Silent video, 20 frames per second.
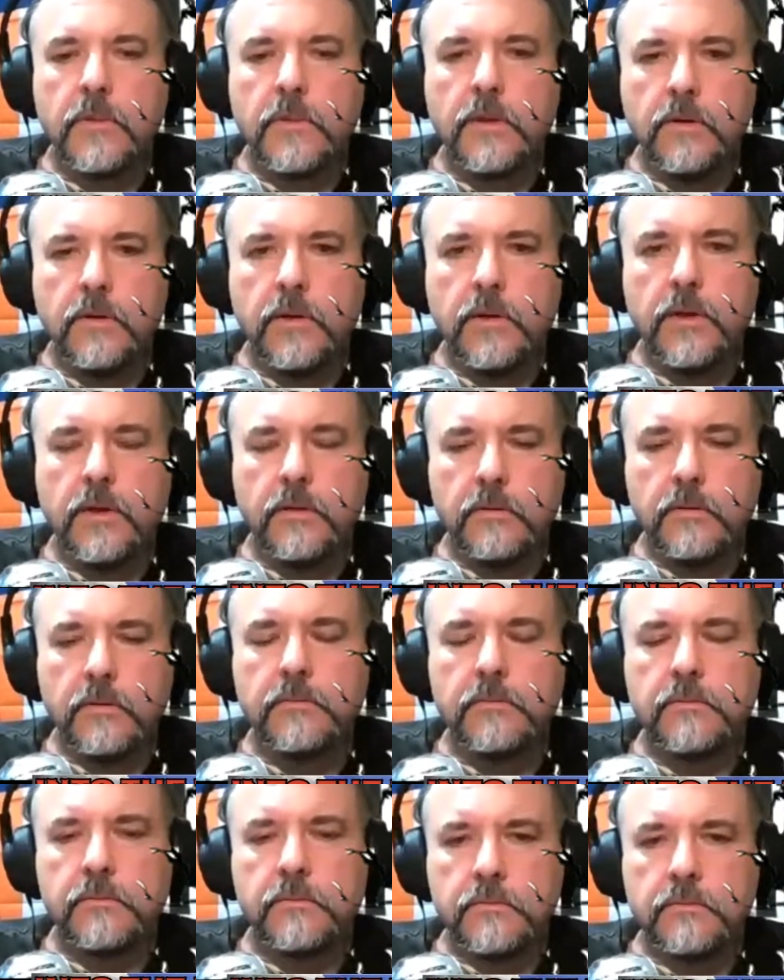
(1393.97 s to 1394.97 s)
Along
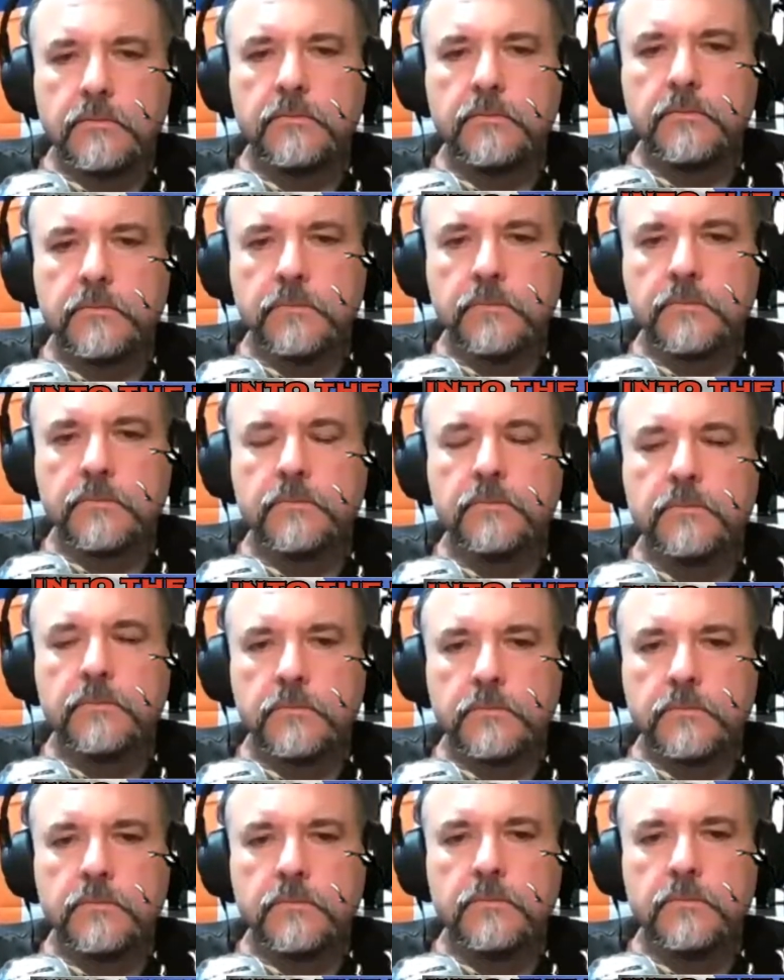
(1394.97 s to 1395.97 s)
with
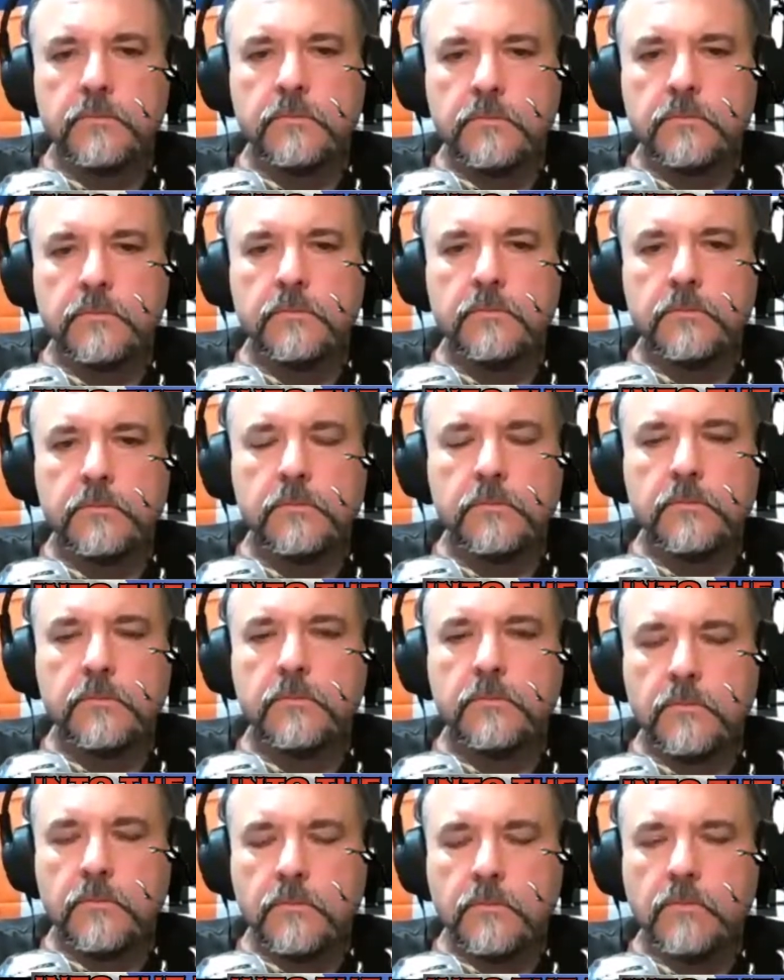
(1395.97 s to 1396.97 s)
Christ, obviously.
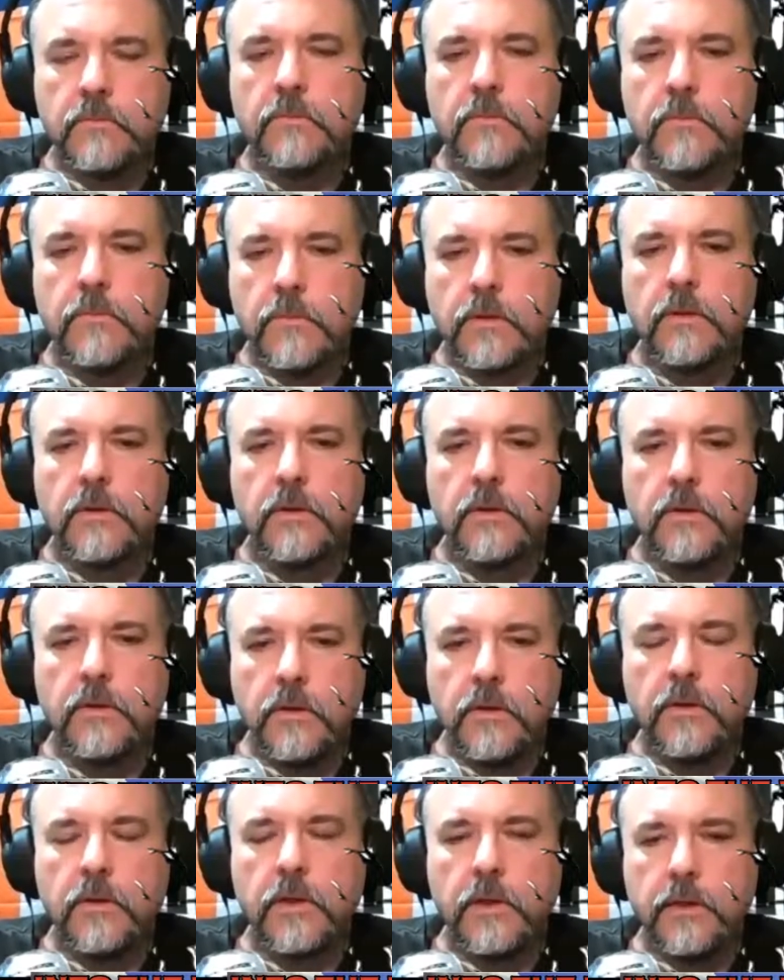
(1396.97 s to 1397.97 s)

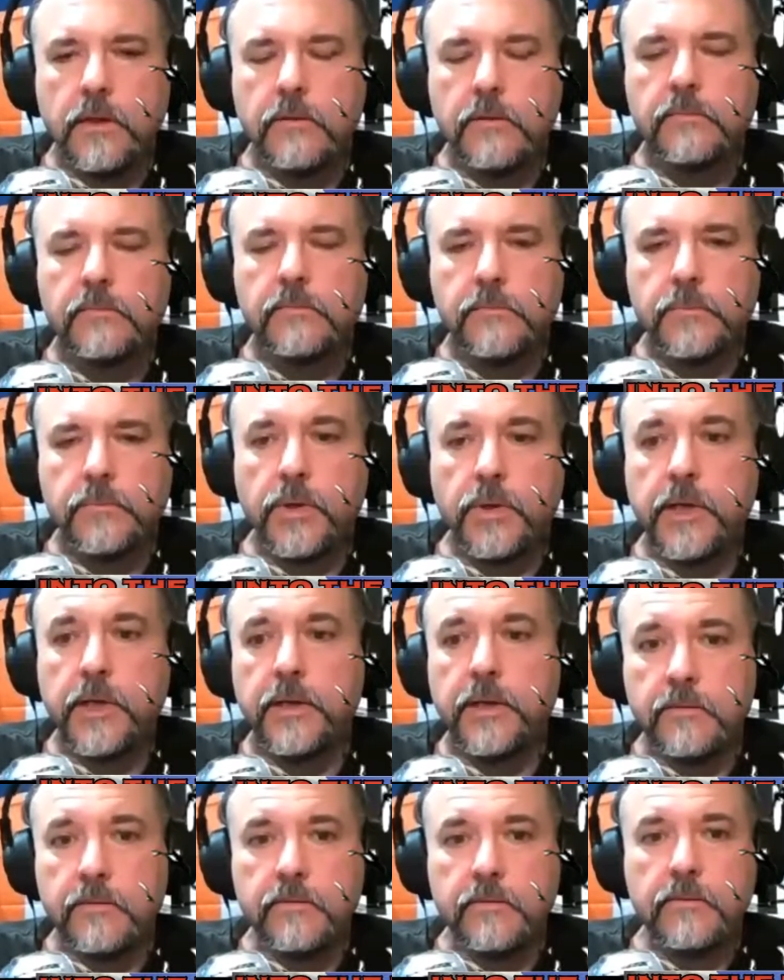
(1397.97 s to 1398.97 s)
Oh yeah,
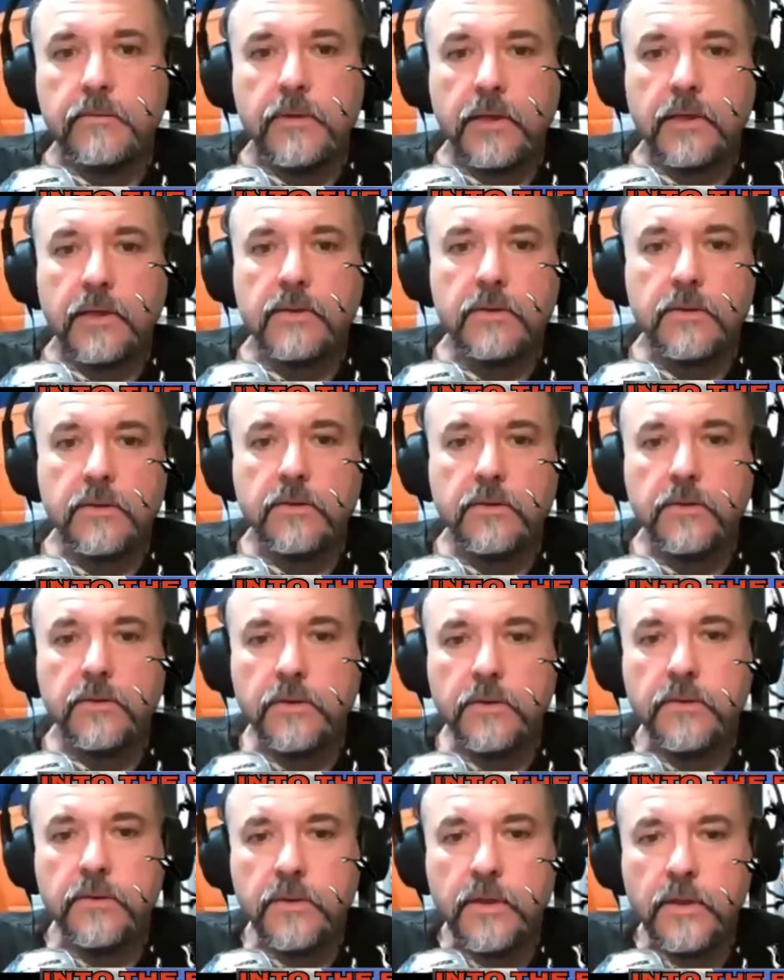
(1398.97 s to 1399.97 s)
pray. That's another
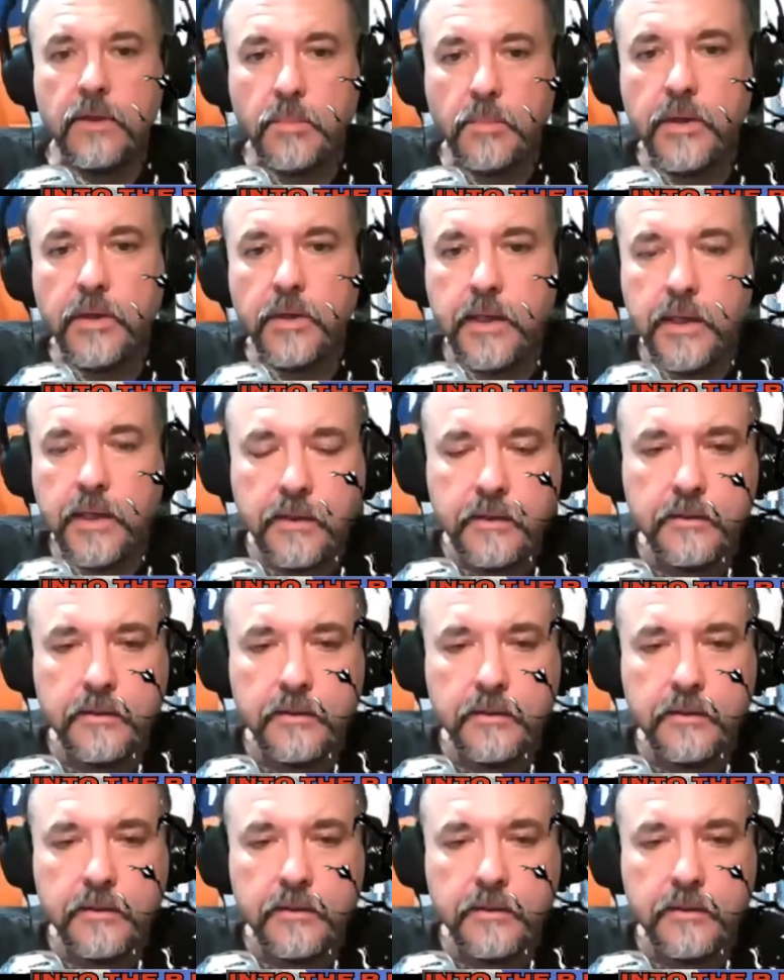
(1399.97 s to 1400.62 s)
good thing. Pray.